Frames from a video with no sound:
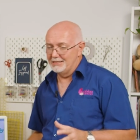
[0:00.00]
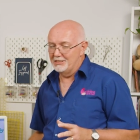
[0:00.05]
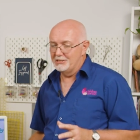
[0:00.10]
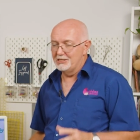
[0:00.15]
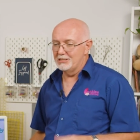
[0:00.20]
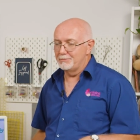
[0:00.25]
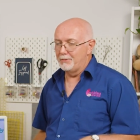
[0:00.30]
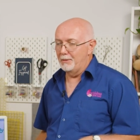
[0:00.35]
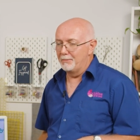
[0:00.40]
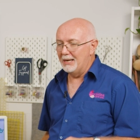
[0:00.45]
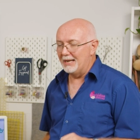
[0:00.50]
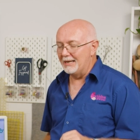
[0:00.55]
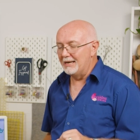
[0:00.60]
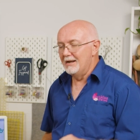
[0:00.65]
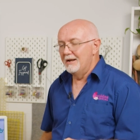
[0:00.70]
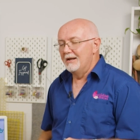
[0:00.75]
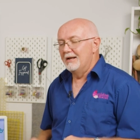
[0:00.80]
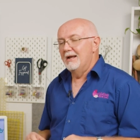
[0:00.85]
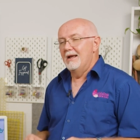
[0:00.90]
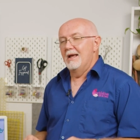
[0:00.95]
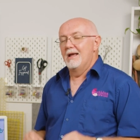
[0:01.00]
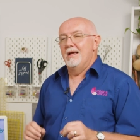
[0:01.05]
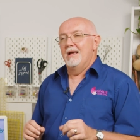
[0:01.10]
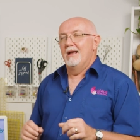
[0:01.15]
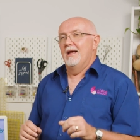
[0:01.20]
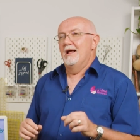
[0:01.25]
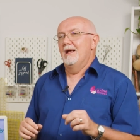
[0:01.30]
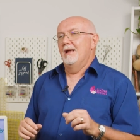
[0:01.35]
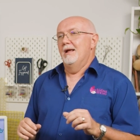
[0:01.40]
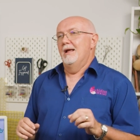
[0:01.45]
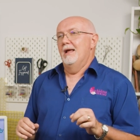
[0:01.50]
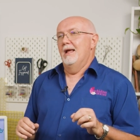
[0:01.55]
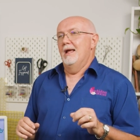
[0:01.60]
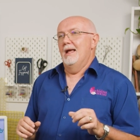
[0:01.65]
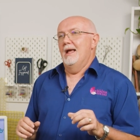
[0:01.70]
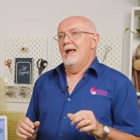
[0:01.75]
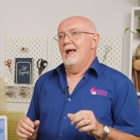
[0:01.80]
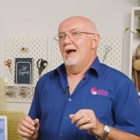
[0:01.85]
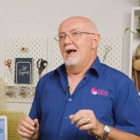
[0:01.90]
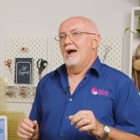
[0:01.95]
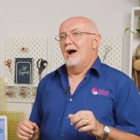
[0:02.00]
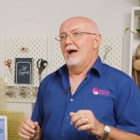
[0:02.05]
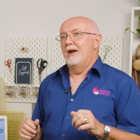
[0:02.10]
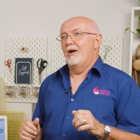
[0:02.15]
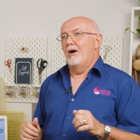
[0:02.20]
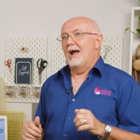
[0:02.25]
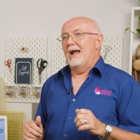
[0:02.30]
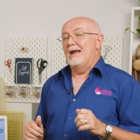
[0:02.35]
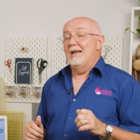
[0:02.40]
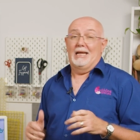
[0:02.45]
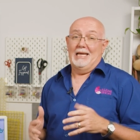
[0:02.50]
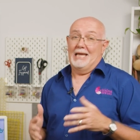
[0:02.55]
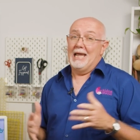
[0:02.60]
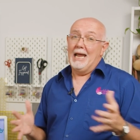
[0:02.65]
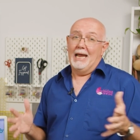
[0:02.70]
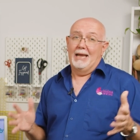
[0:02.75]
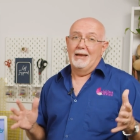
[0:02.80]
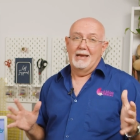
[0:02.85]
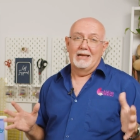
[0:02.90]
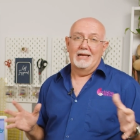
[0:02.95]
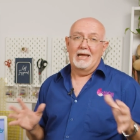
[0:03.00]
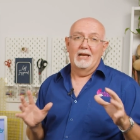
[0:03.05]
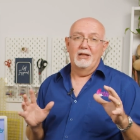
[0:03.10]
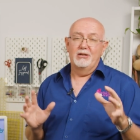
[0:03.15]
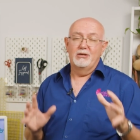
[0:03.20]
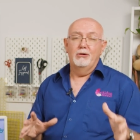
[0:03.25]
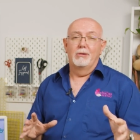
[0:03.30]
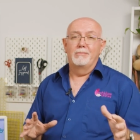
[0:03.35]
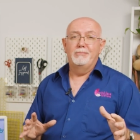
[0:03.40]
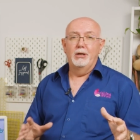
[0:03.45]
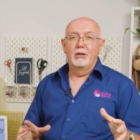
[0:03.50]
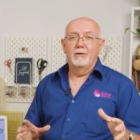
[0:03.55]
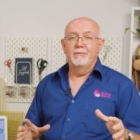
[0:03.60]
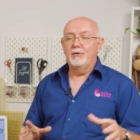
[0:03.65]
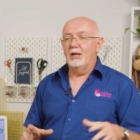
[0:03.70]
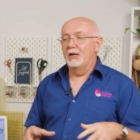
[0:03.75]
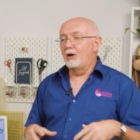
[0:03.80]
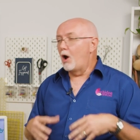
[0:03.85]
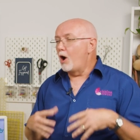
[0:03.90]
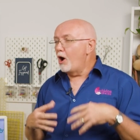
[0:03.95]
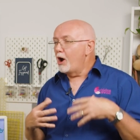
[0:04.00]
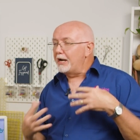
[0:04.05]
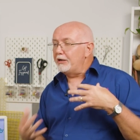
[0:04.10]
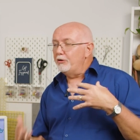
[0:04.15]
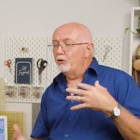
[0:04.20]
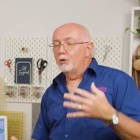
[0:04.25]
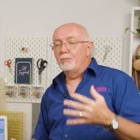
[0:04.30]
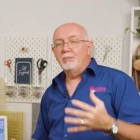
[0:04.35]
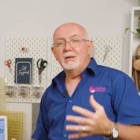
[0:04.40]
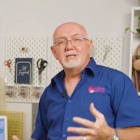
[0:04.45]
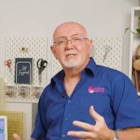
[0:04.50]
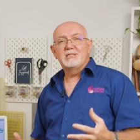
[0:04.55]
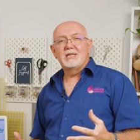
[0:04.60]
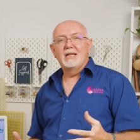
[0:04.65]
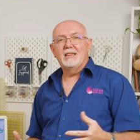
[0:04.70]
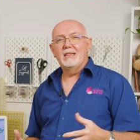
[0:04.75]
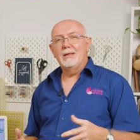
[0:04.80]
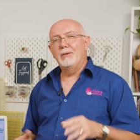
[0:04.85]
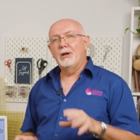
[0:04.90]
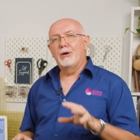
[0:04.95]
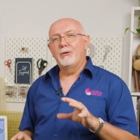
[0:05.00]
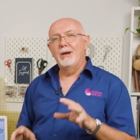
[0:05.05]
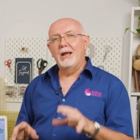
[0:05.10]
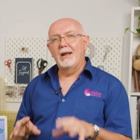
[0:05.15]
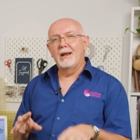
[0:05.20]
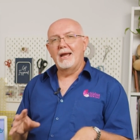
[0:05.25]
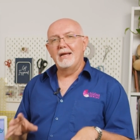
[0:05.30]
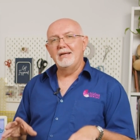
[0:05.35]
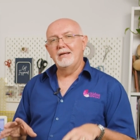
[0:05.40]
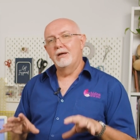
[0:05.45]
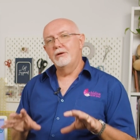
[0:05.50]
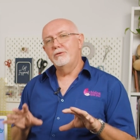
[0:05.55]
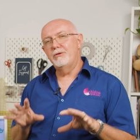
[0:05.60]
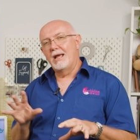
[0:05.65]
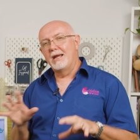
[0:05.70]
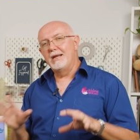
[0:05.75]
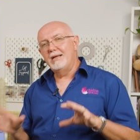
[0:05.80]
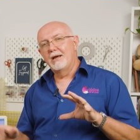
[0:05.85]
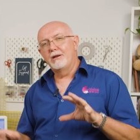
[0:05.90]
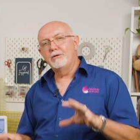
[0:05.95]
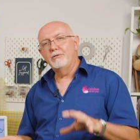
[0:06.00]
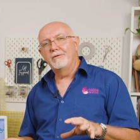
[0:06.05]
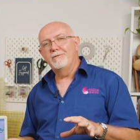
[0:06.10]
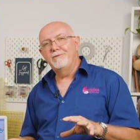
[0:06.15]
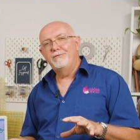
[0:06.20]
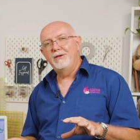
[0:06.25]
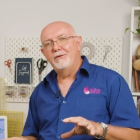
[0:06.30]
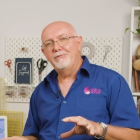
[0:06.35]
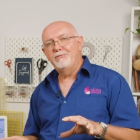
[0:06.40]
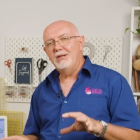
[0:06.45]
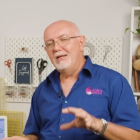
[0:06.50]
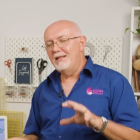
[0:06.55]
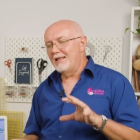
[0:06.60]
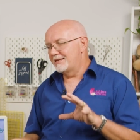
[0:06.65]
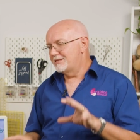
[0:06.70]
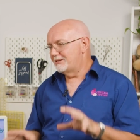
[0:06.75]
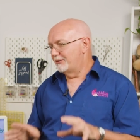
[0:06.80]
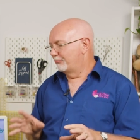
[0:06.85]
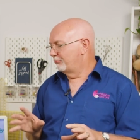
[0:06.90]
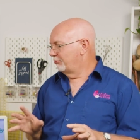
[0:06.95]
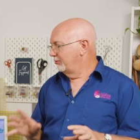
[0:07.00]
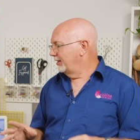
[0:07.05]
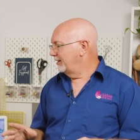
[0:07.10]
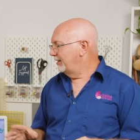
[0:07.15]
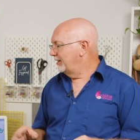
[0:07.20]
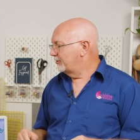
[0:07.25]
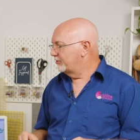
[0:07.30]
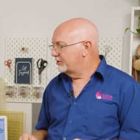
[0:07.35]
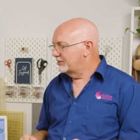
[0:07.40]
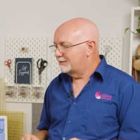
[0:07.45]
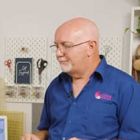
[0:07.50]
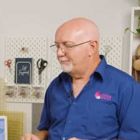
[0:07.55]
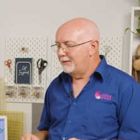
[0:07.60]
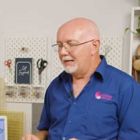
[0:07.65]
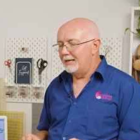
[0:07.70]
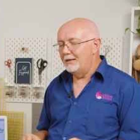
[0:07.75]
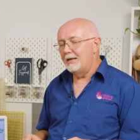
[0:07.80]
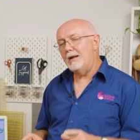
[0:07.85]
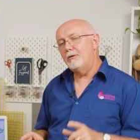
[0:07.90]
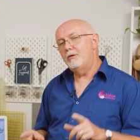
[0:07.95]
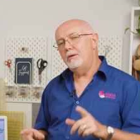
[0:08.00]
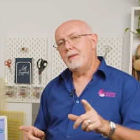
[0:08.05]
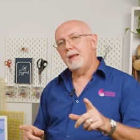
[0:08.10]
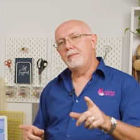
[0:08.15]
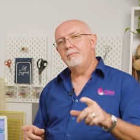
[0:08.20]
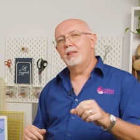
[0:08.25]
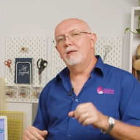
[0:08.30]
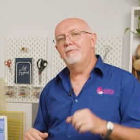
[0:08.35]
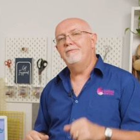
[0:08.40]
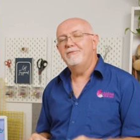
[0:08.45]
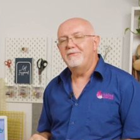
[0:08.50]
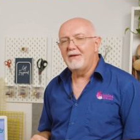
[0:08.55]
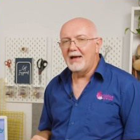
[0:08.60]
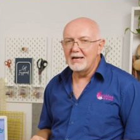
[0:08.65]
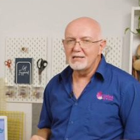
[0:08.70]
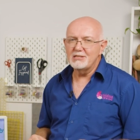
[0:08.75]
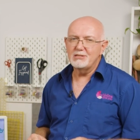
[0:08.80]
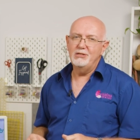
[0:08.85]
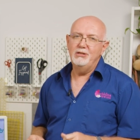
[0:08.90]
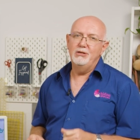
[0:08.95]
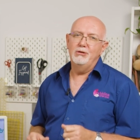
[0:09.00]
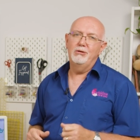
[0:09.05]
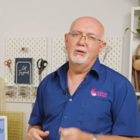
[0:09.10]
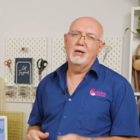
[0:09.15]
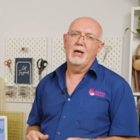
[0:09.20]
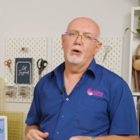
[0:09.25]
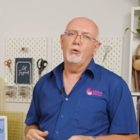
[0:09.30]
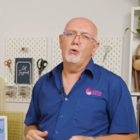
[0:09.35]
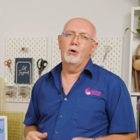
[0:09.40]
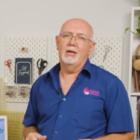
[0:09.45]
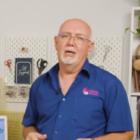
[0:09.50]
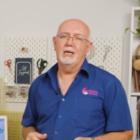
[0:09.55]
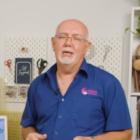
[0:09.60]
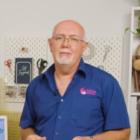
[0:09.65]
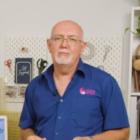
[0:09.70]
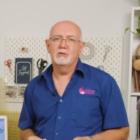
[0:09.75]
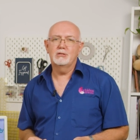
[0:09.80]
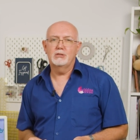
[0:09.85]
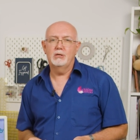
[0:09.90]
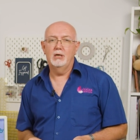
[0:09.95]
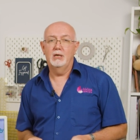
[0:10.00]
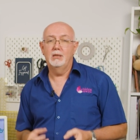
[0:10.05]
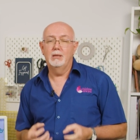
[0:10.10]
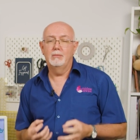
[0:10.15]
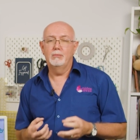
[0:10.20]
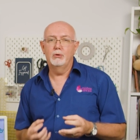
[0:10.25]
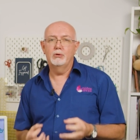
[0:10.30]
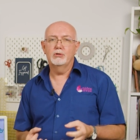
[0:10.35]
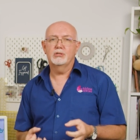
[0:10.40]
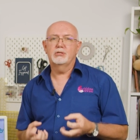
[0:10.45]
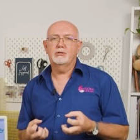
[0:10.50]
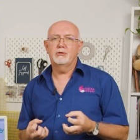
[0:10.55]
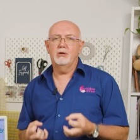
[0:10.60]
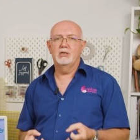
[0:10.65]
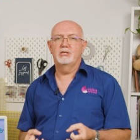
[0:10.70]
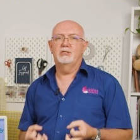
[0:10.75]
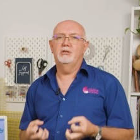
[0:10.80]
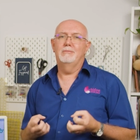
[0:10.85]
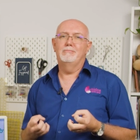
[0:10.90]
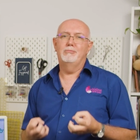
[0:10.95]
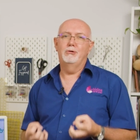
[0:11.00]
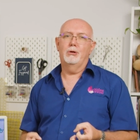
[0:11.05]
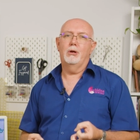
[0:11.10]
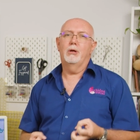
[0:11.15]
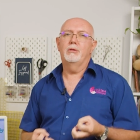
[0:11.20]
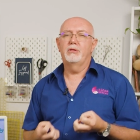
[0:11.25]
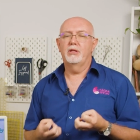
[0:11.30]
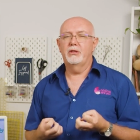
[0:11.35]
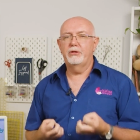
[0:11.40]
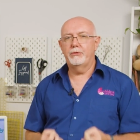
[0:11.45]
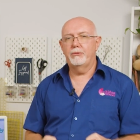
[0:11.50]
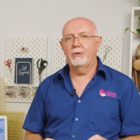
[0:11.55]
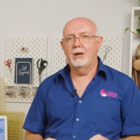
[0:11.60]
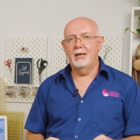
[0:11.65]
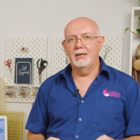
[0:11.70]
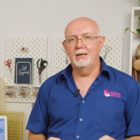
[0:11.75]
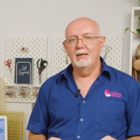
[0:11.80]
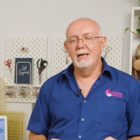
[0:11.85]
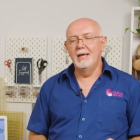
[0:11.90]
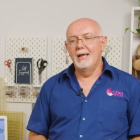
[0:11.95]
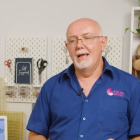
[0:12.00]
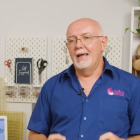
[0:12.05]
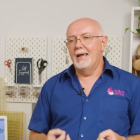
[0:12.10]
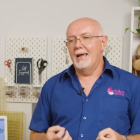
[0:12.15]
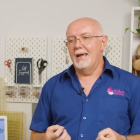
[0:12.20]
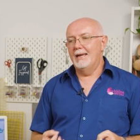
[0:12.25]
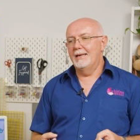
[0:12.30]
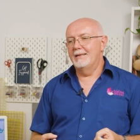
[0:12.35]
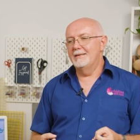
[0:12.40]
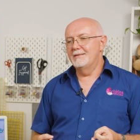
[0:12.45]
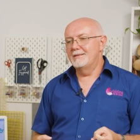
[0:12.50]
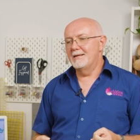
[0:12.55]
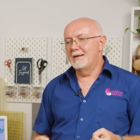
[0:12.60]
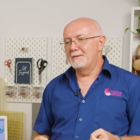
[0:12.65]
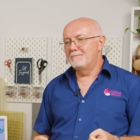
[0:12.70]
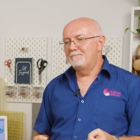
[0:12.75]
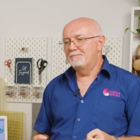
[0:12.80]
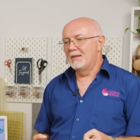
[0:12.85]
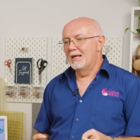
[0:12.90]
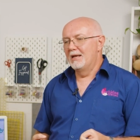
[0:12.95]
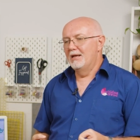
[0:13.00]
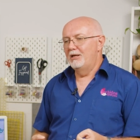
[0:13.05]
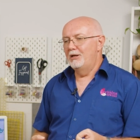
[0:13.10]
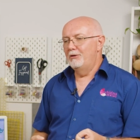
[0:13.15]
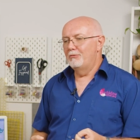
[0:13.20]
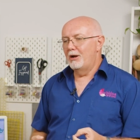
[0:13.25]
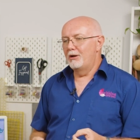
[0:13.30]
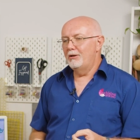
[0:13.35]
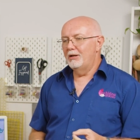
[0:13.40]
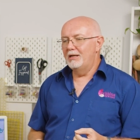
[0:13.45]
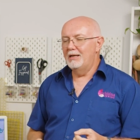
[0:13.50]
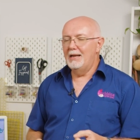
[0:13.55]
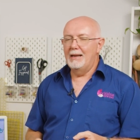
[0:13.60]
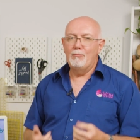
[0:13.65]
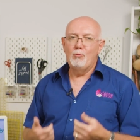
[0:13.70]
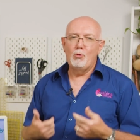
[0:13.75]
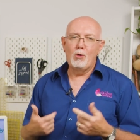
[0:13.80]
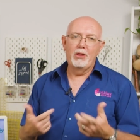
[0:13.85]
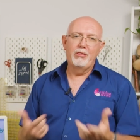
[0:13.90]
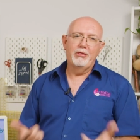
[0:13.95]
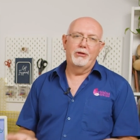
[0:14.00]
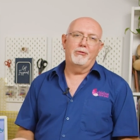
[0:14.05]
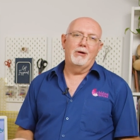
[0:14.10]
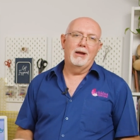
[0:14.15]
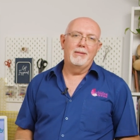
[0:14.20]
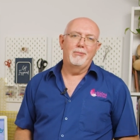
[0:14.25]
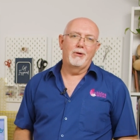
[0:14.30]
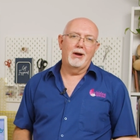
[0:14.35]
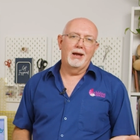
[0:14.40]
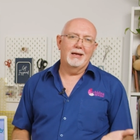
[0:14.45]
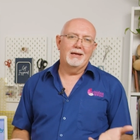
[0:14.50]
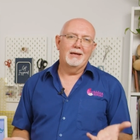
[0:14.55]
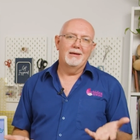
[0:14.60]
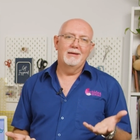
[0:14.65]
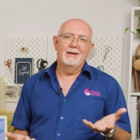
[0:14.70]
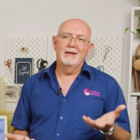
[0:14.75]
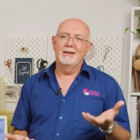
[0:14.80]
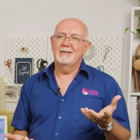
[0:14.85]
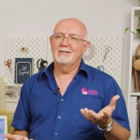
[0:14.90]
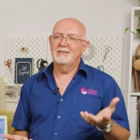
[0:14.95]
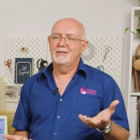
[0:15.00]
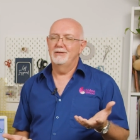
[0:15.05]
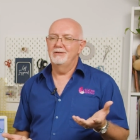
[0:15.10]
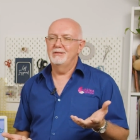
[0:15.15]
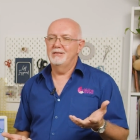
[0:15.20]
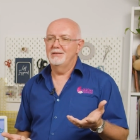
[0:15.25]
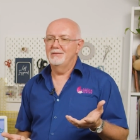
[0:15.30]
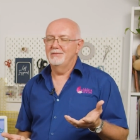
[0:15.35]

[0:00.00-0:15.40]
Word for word: stitches per minute and, and it can, and it can do it beautifully. I normally set them at around 800, 850. That's a really good speed. Now remember, the faster you go on any machine, the more stress you put on the thread. And um, you only need one thread break to,